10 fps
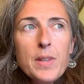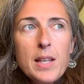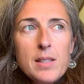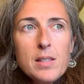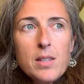
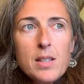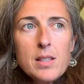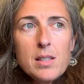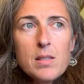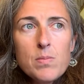Is
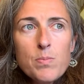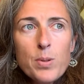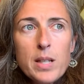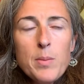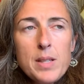this
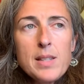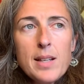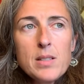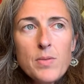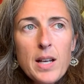bringing me
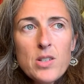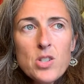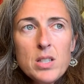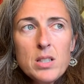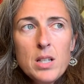
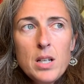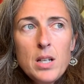satisfaction?